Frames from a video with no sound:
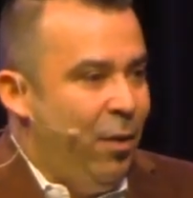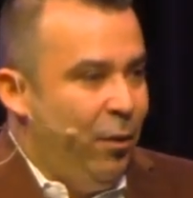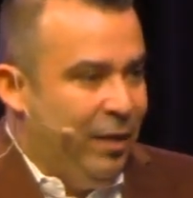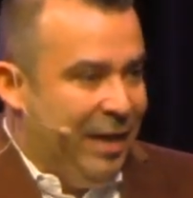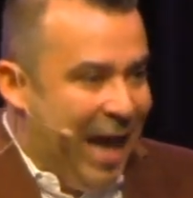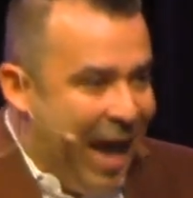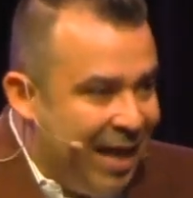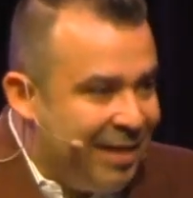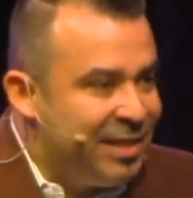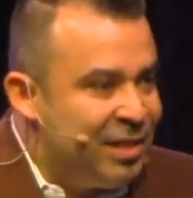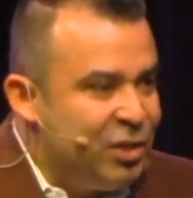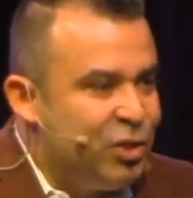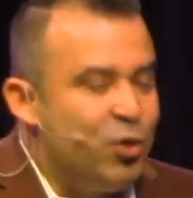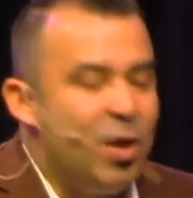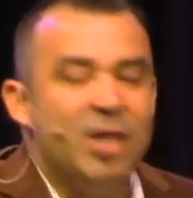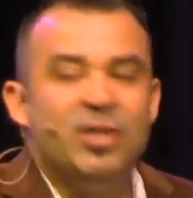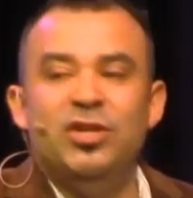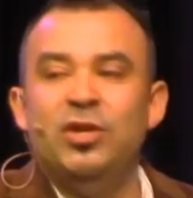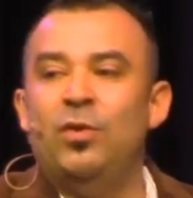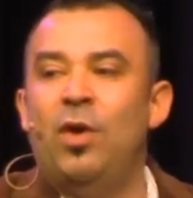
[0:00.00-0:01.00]
God's
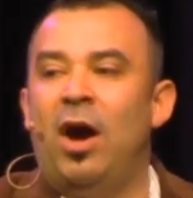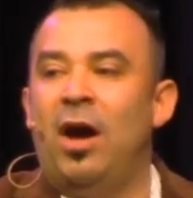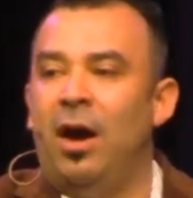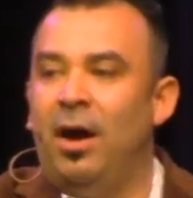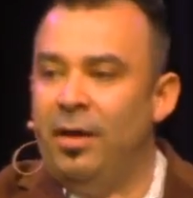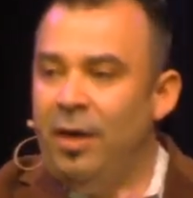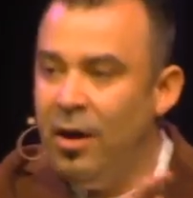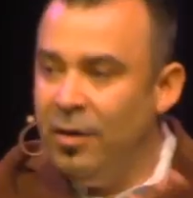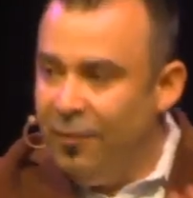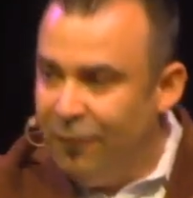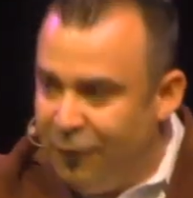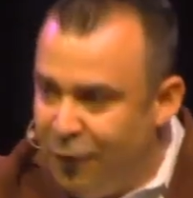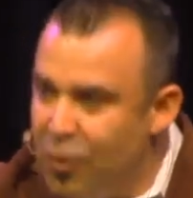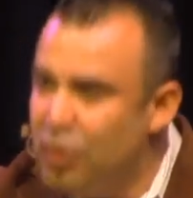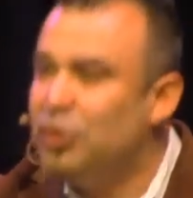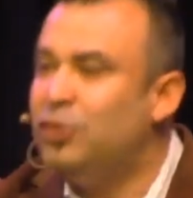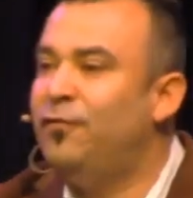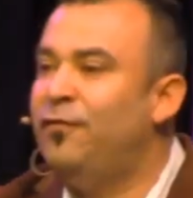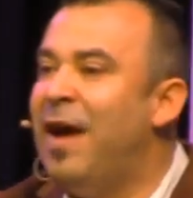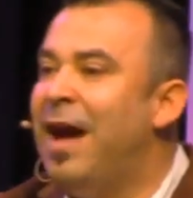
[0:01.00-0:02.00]
instruction on, on, the
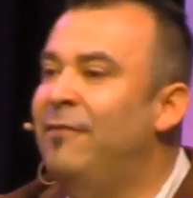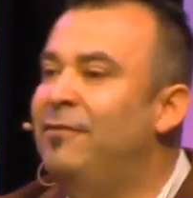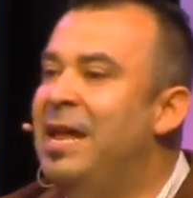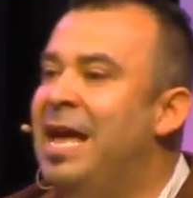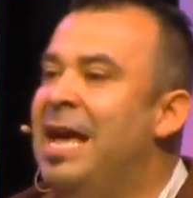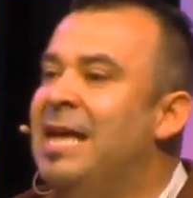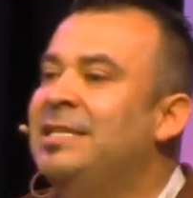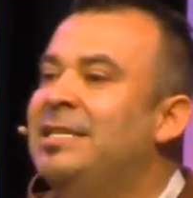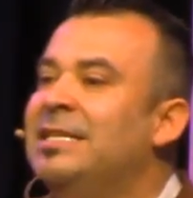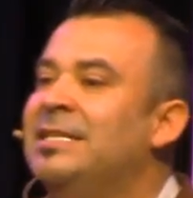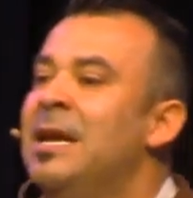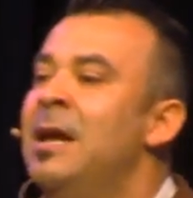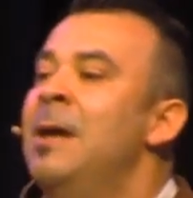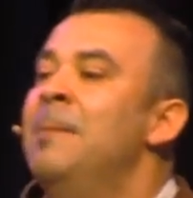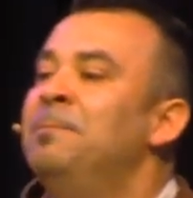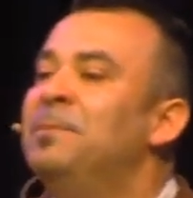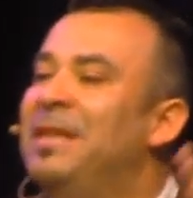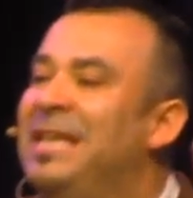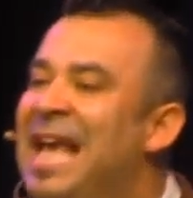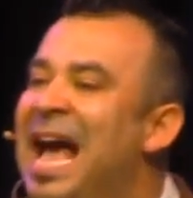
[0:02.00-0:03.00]
first five days is
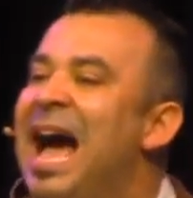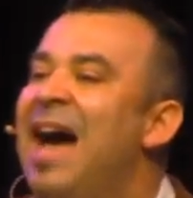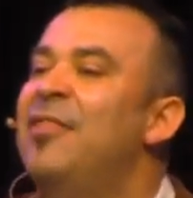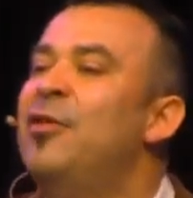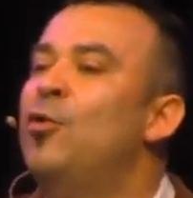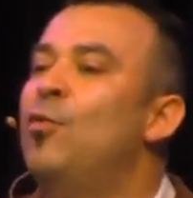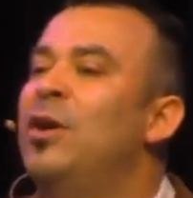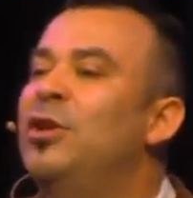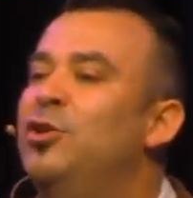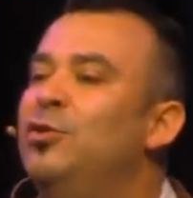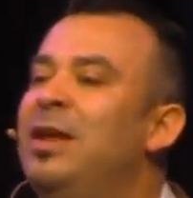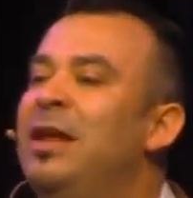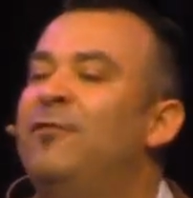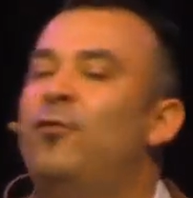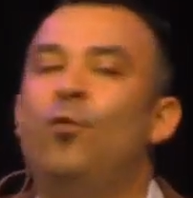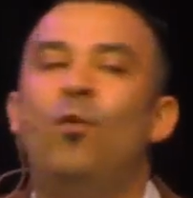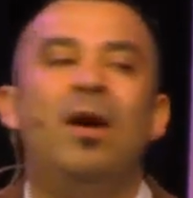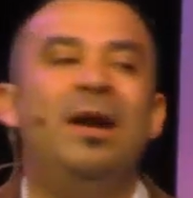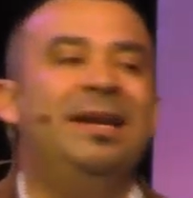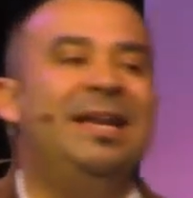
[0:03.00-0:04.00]
gather what you need
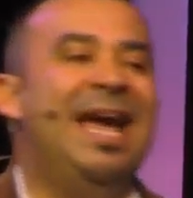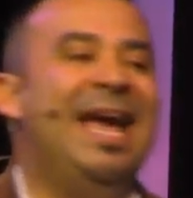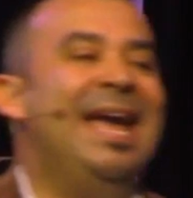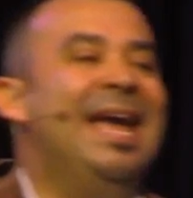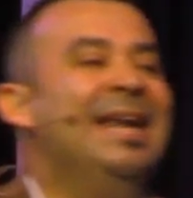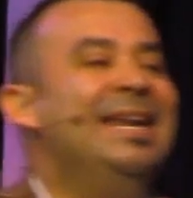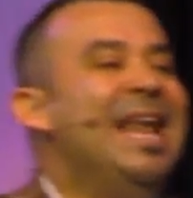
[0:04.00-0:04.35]
for one day.